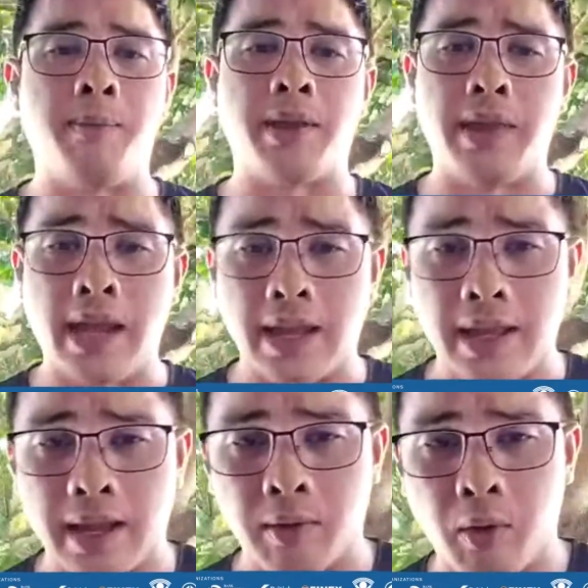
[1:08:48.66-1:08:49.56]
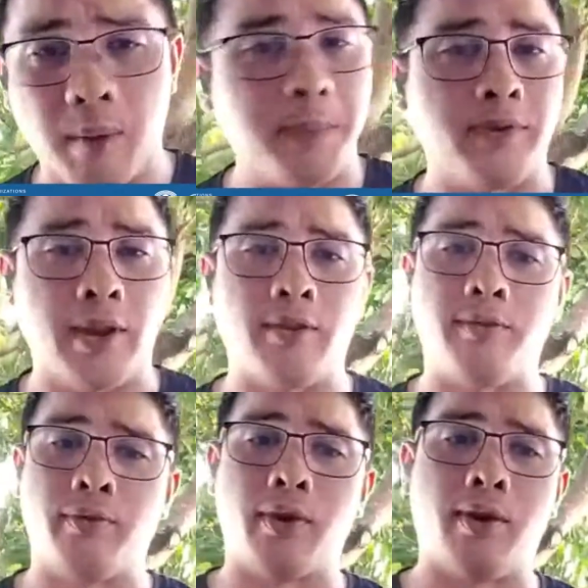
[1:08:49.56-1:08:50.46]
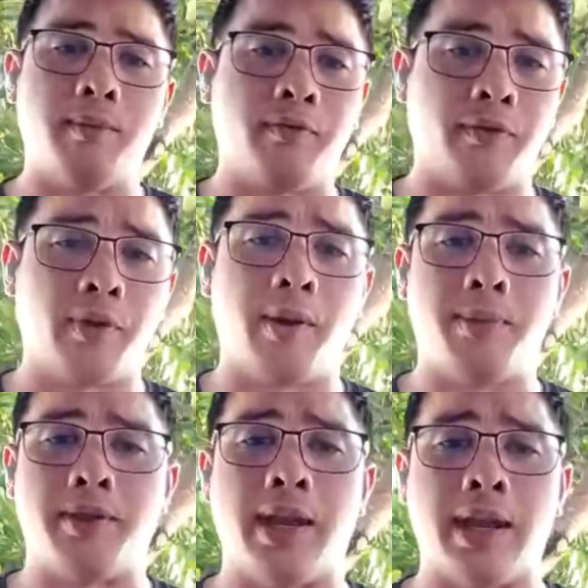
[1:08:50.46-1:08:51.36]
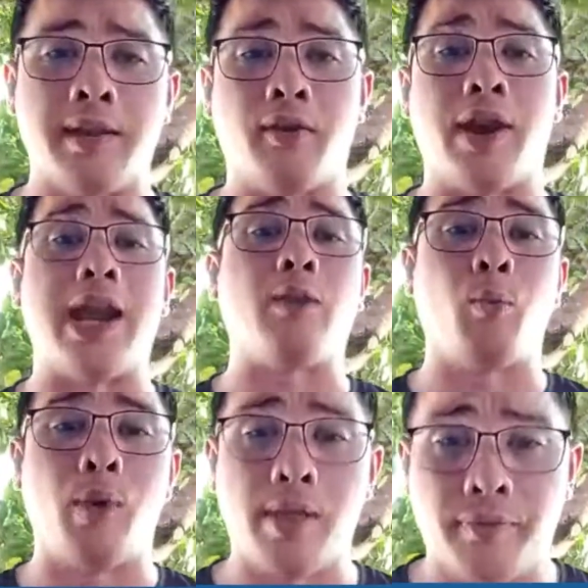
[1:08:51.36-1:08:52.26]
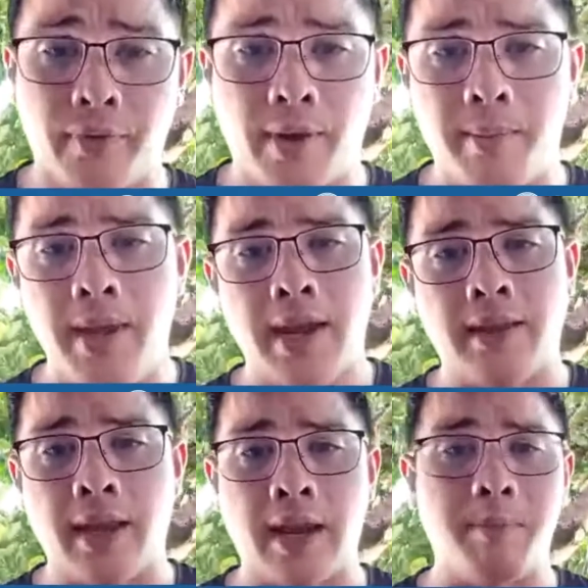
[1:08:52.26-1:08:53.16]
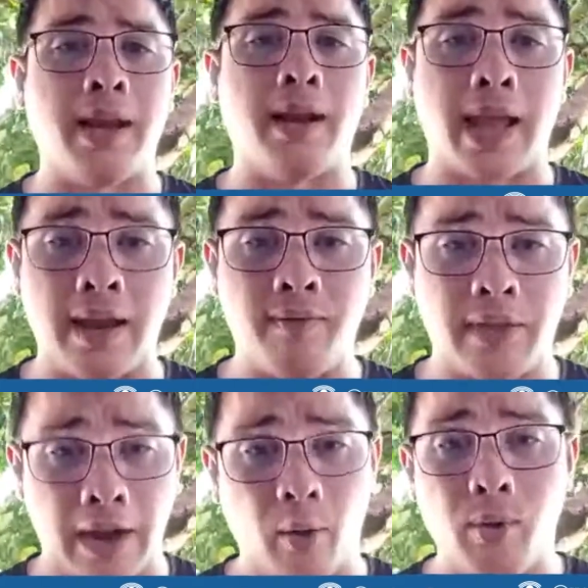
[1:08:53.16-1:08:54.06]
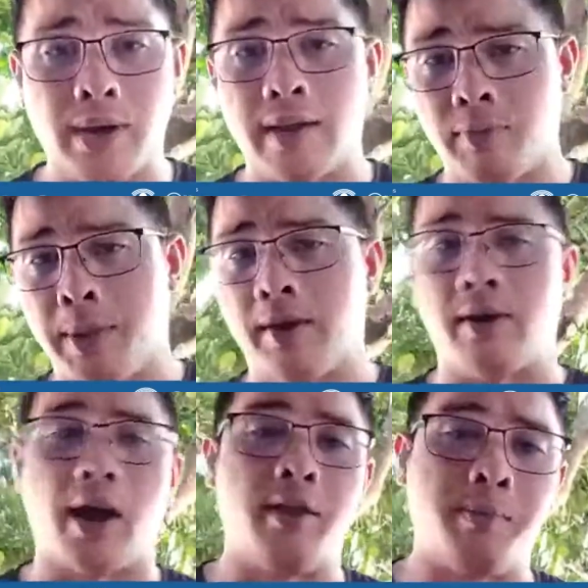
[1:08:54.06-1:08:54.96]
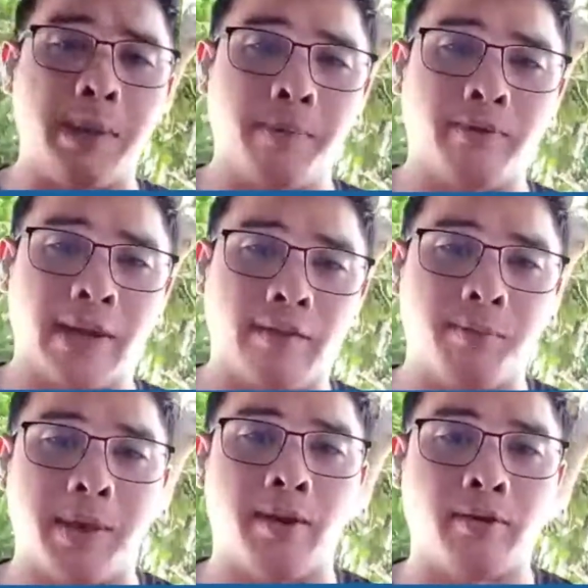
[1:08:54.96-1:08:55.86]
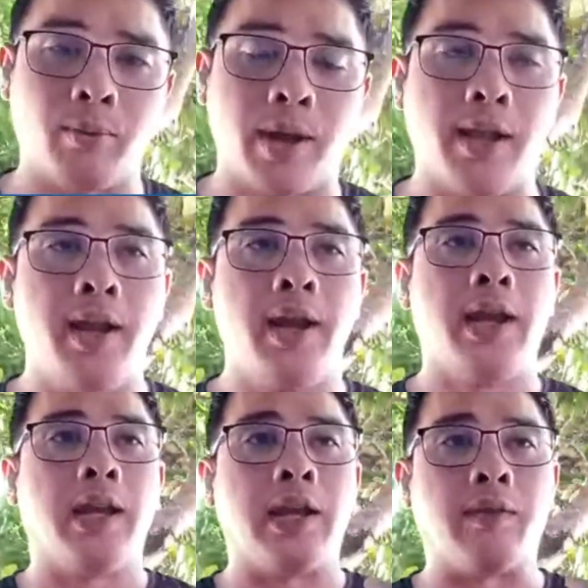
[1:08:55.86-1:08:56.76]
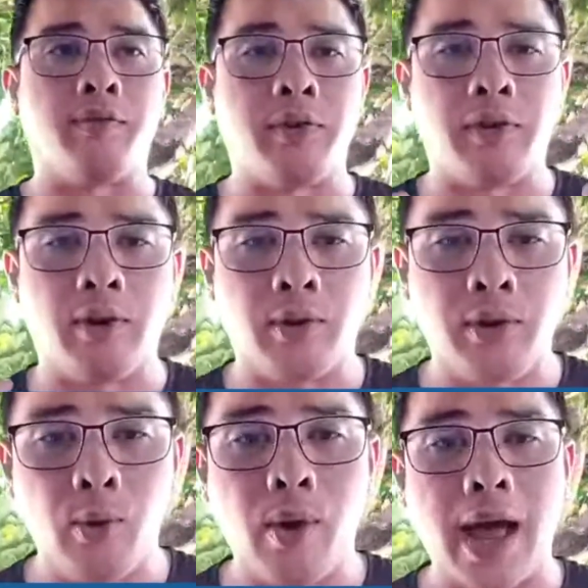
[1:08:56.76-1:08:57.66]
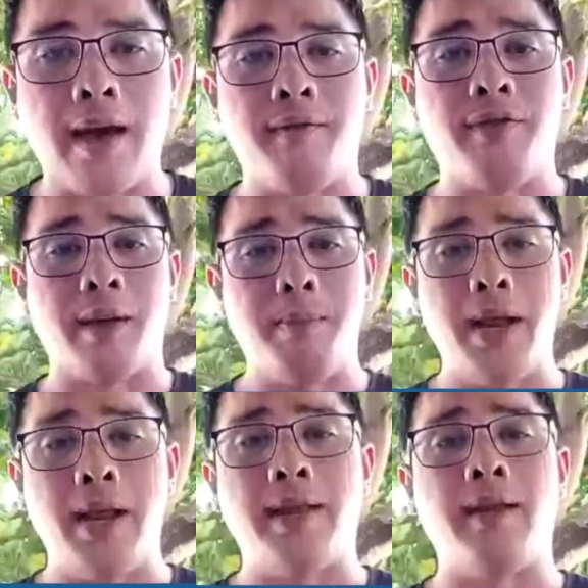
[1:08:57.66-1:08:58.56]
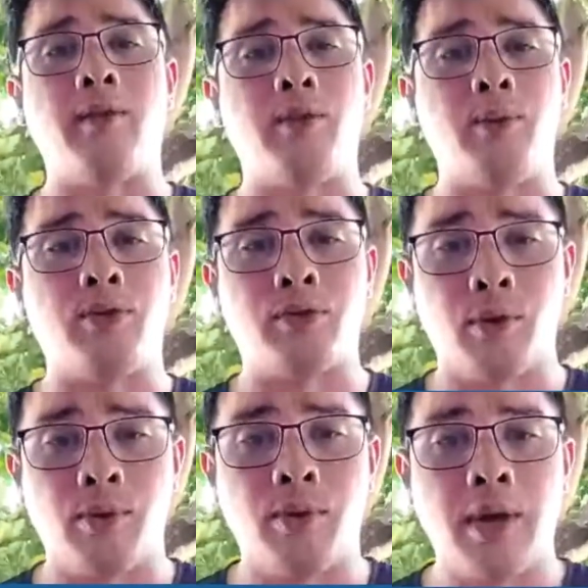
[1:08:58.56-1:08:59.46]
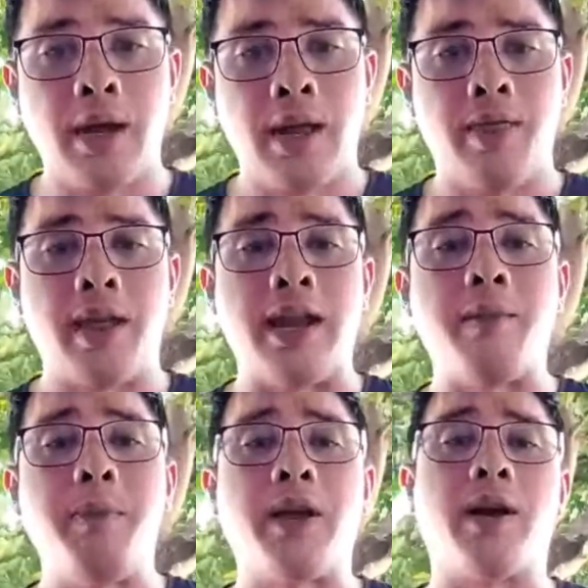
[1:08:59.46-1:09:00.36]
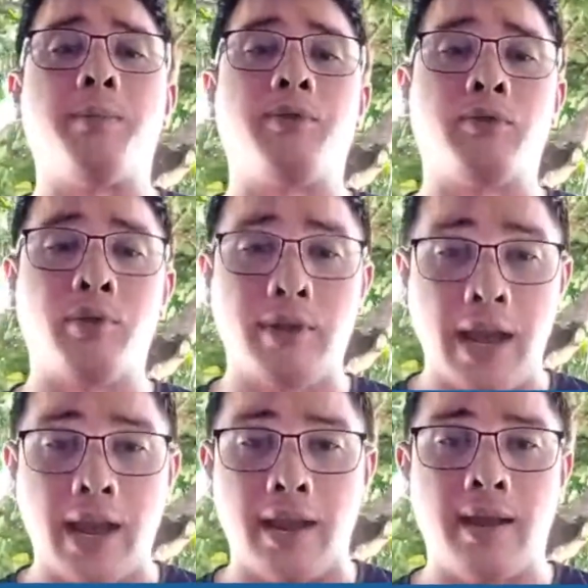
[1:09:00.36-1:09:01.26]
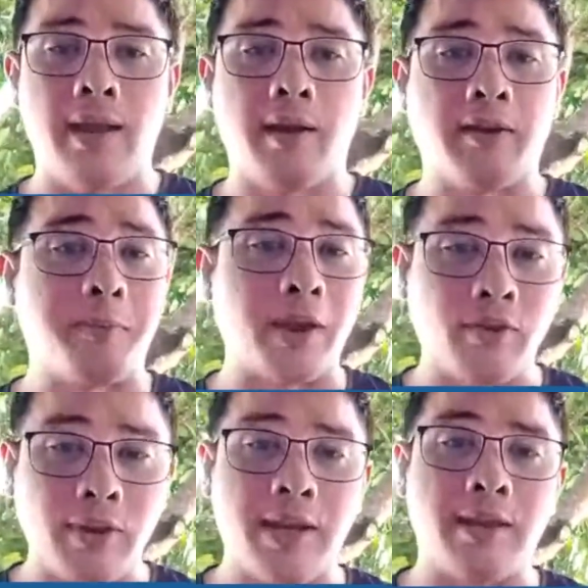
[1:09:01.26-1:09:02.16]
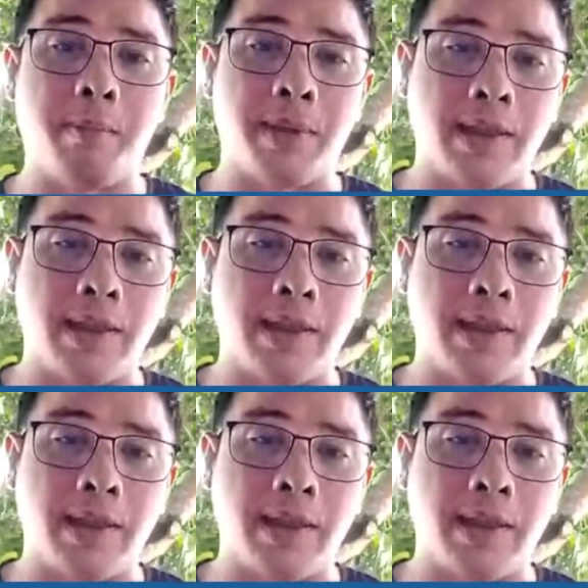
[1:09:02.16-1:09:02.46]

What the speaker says: that they can get compensation from that they can create wealth from, and they can make their own lives better, and other people's lives better as well. If you have the ability to do so, then it becomes today, especially in the